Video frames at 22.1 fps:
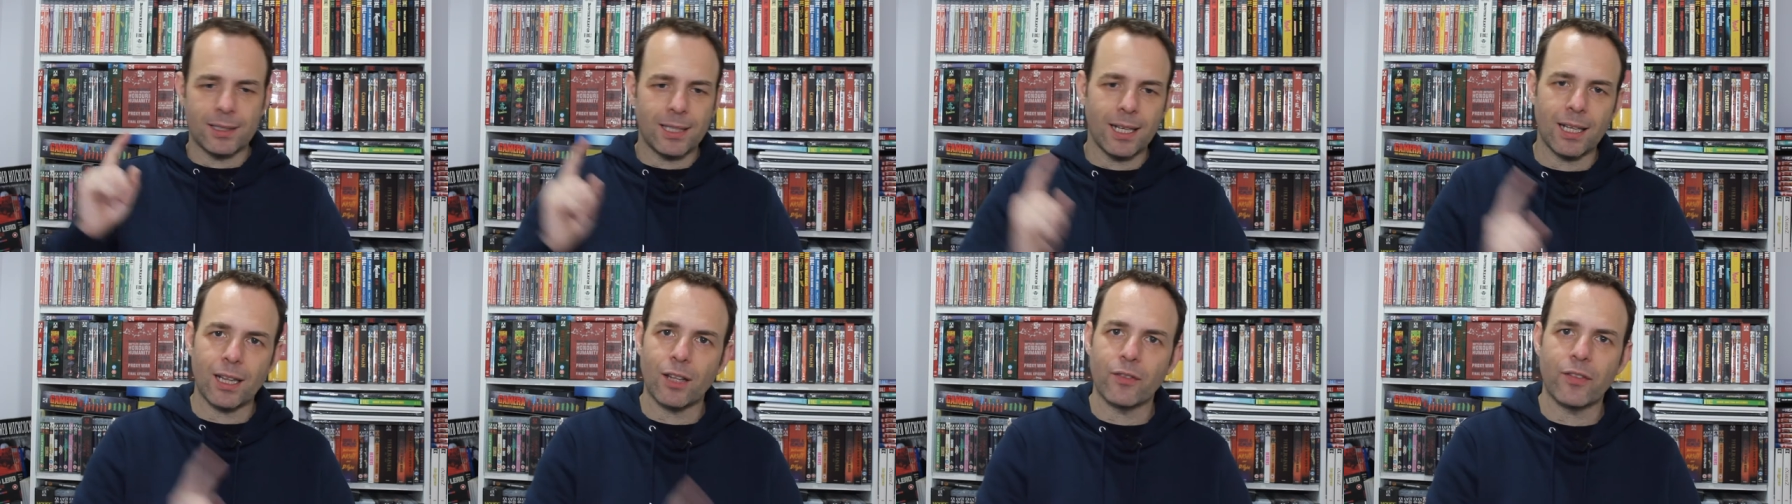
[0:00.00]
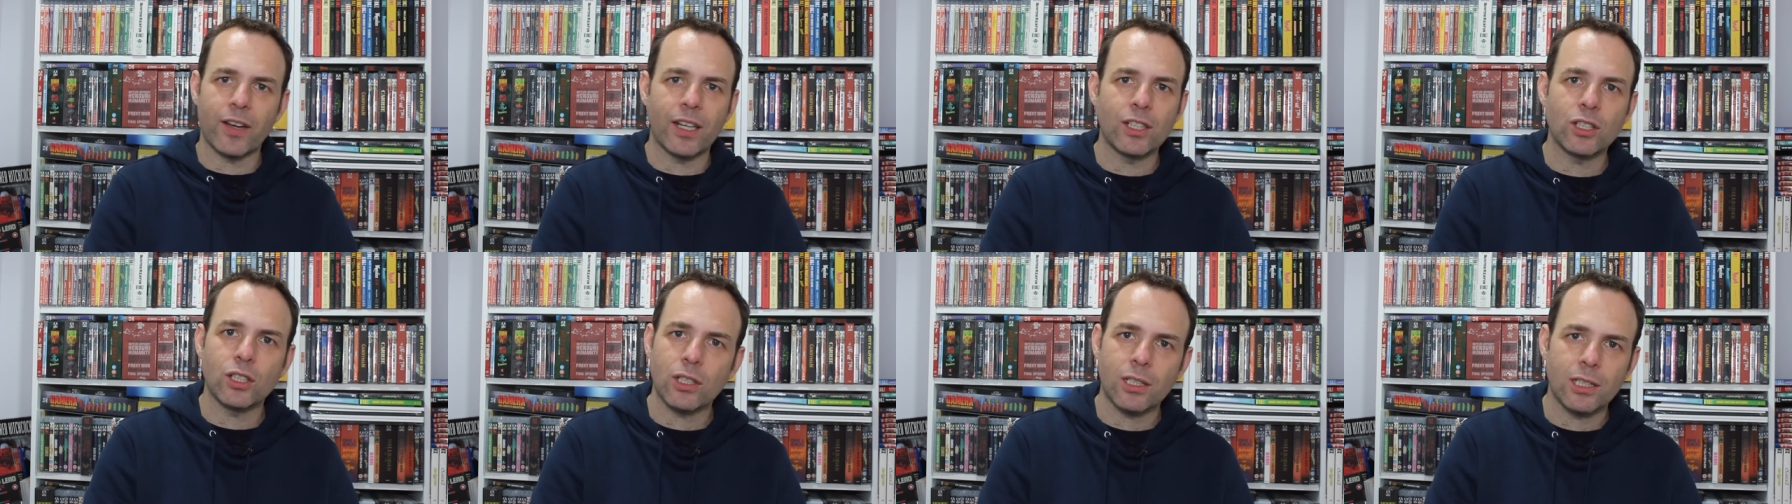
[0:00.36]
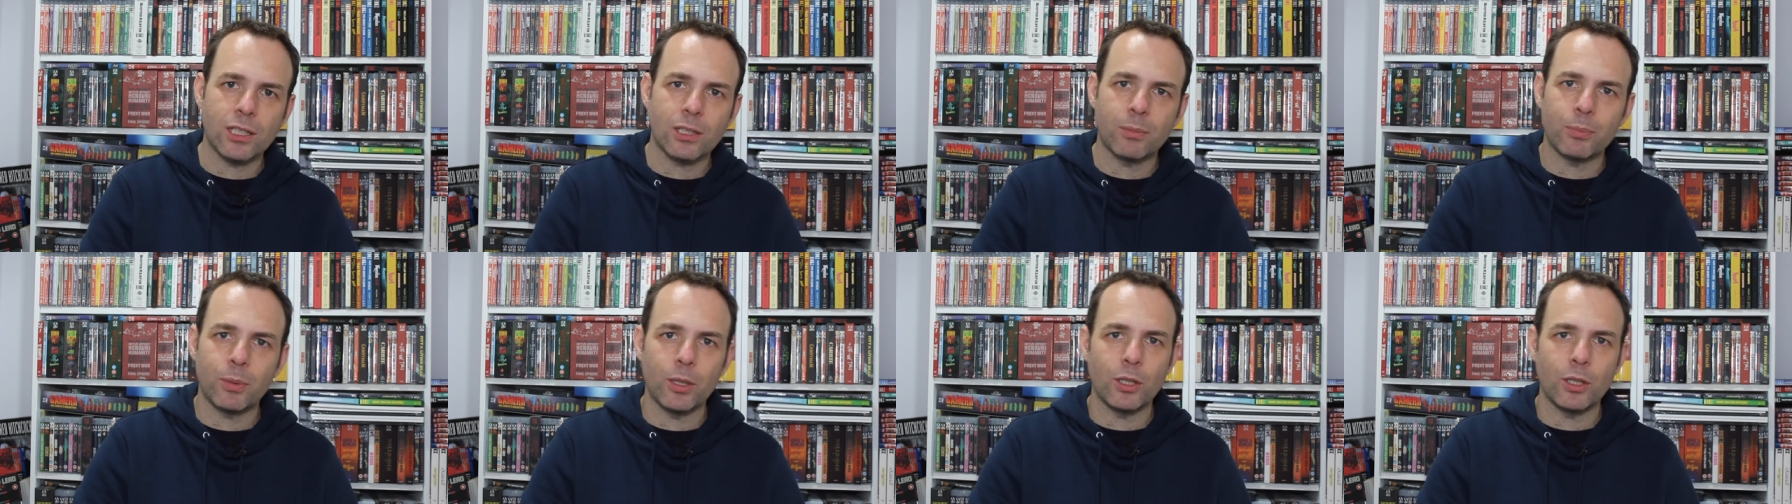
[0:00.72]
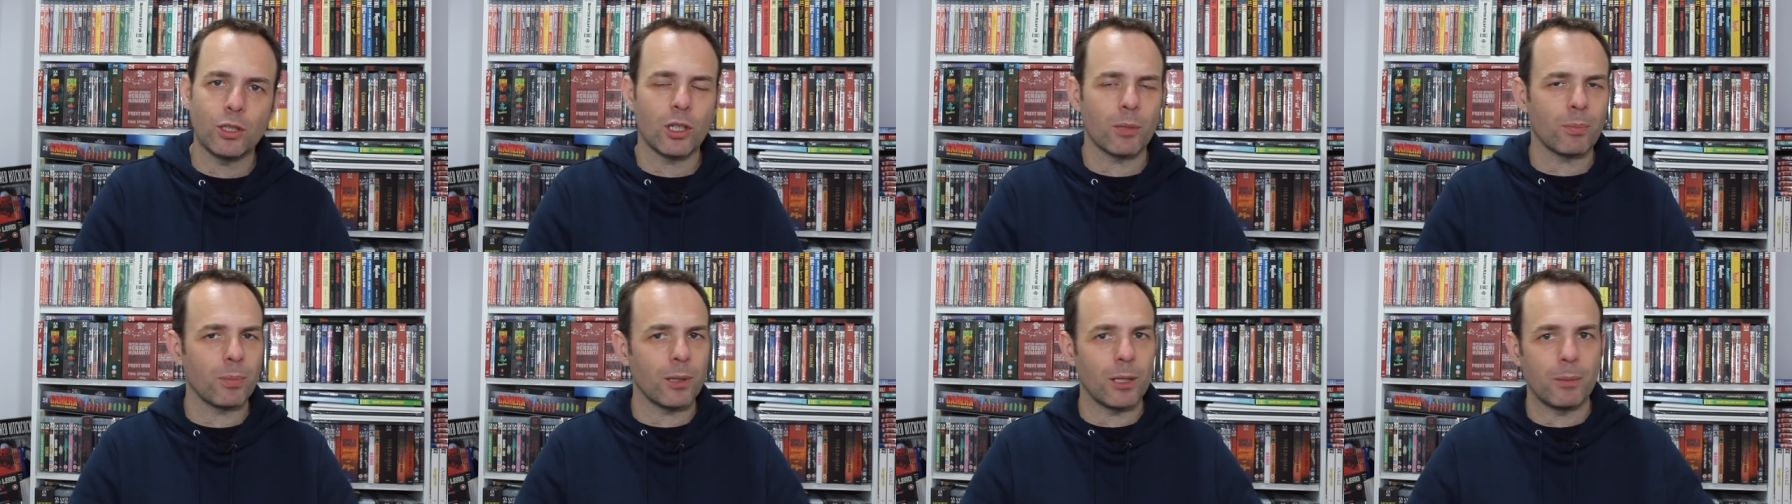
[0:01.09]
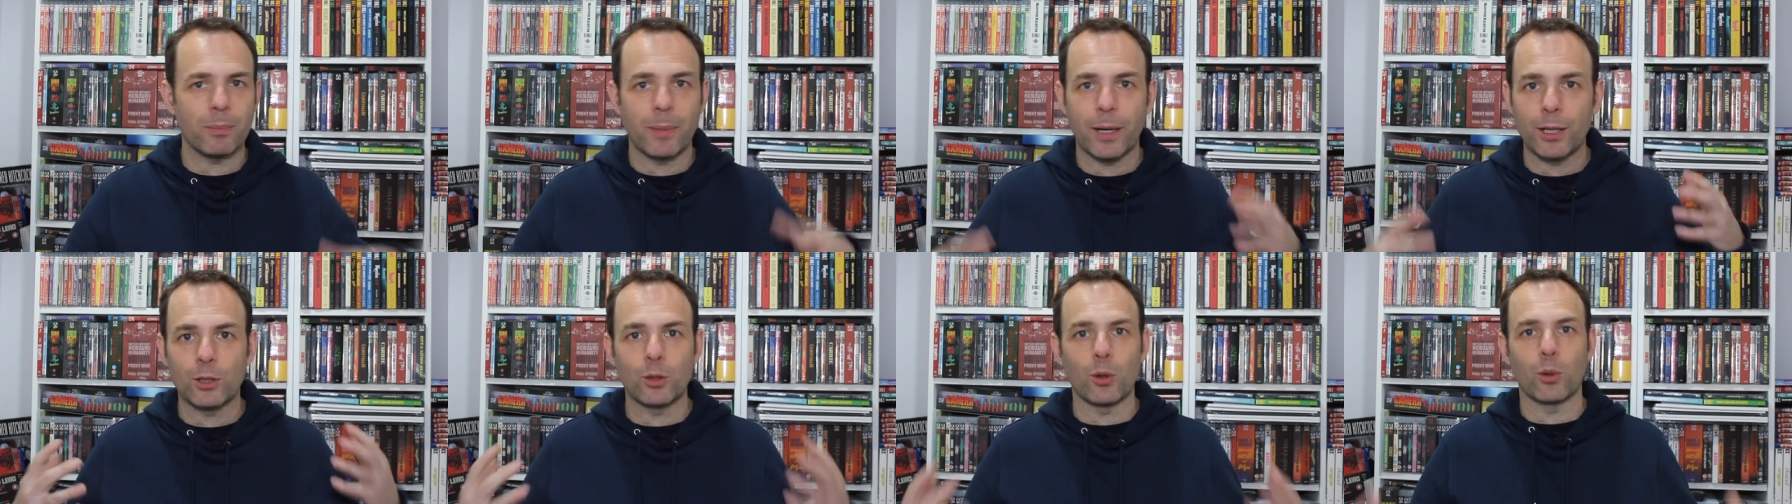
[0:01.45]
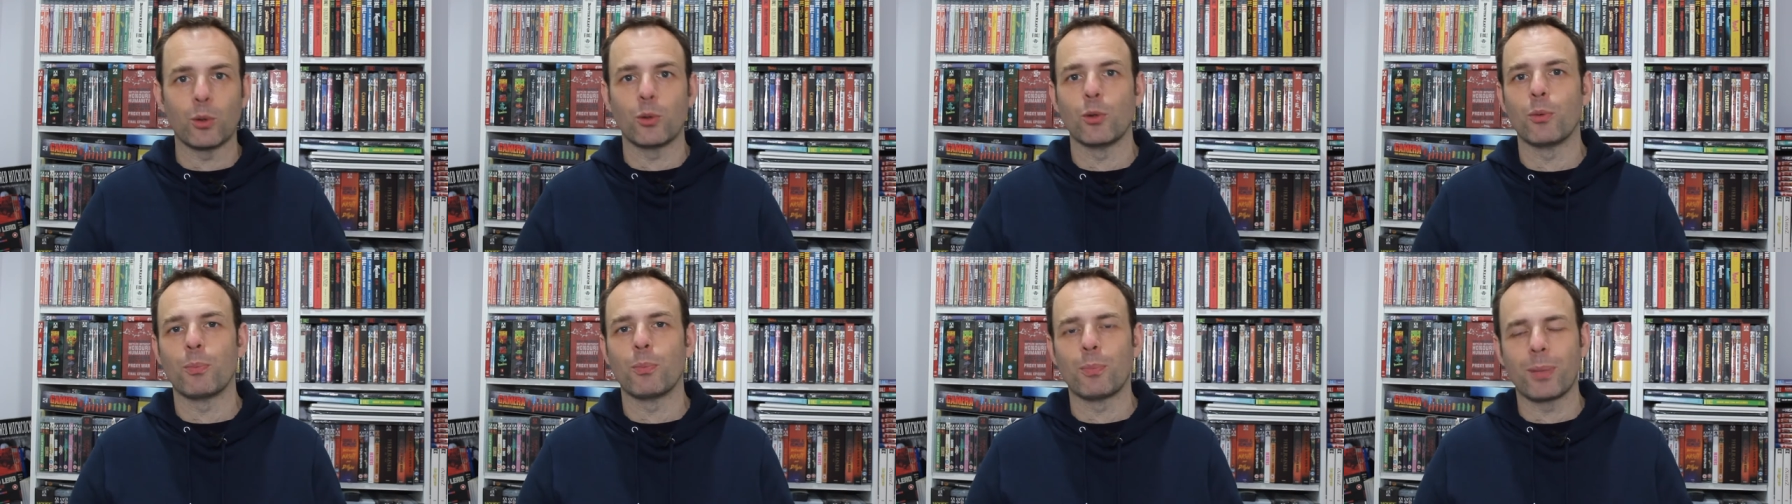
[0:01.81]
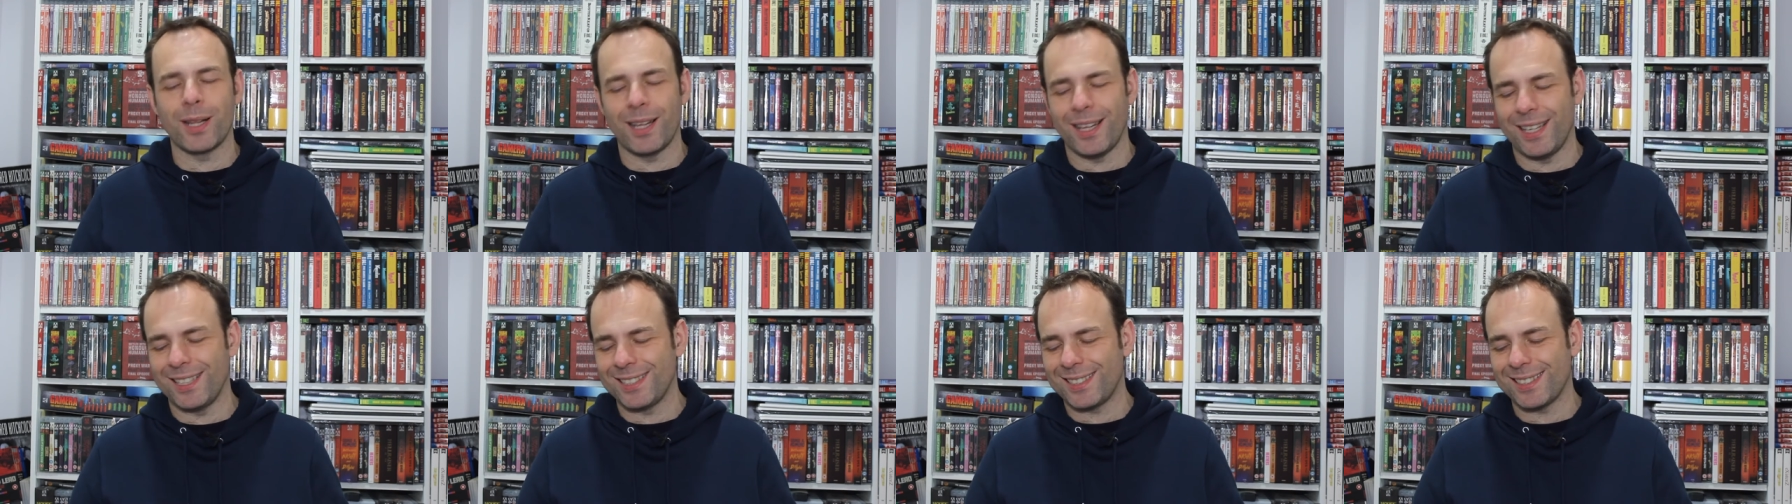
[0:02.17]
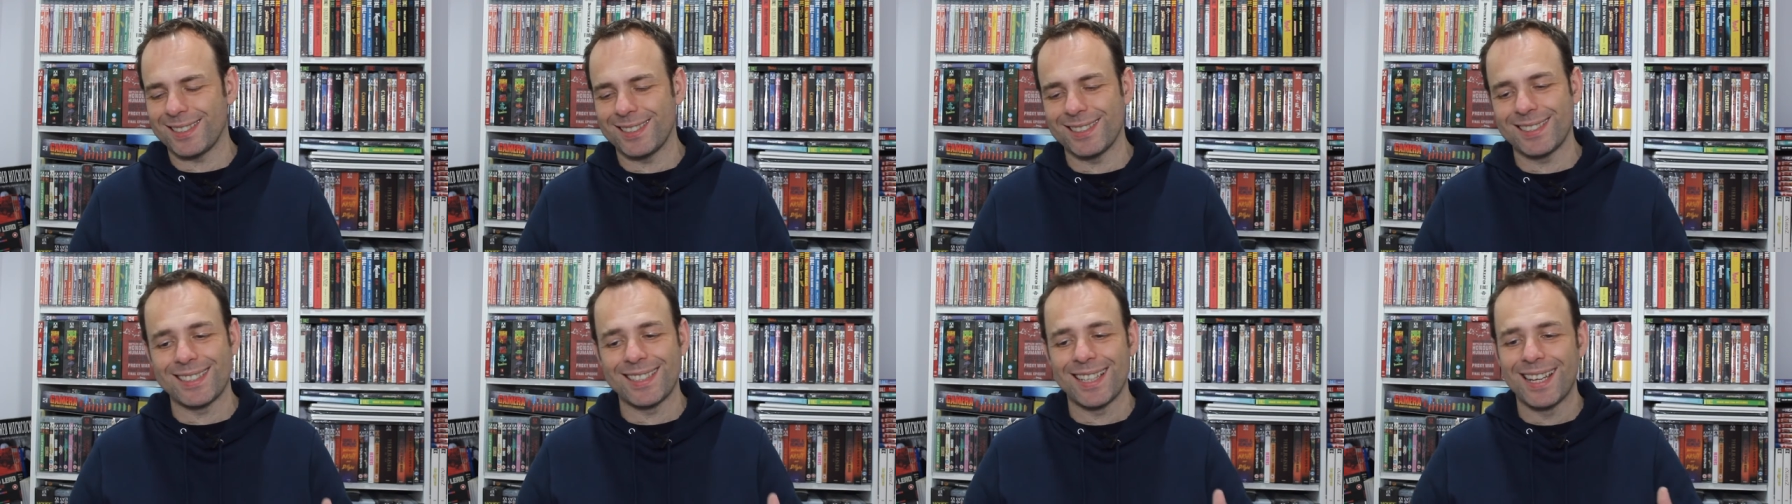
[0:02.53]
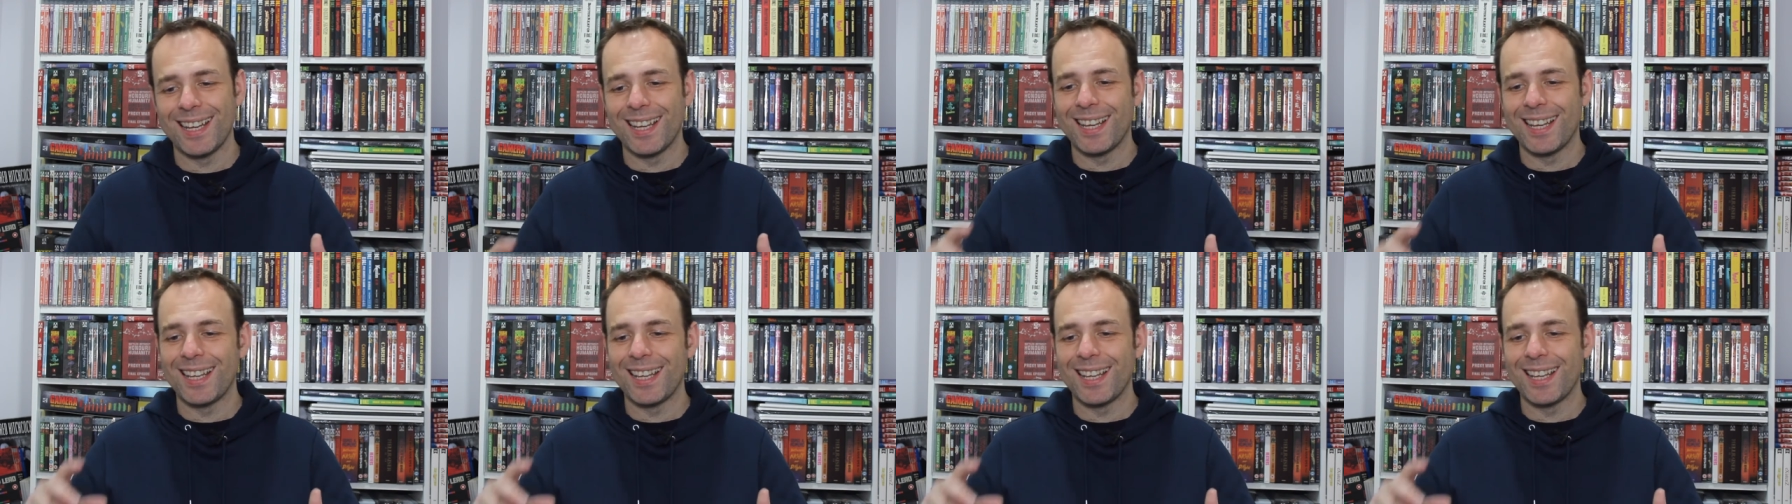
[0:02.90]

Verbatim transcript: televangelist preacher played by Donald Pleasance.